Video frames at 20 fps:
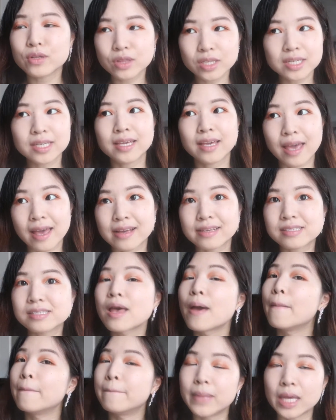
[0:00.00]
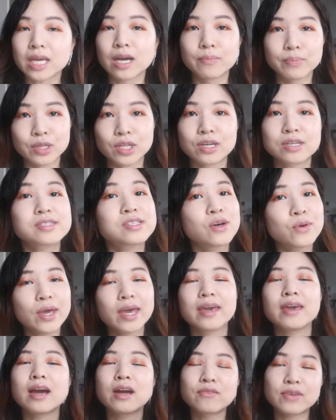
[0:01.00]
looking ass makeup looks.
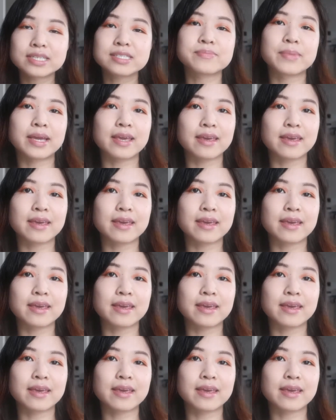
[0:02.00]
Okay, I rest my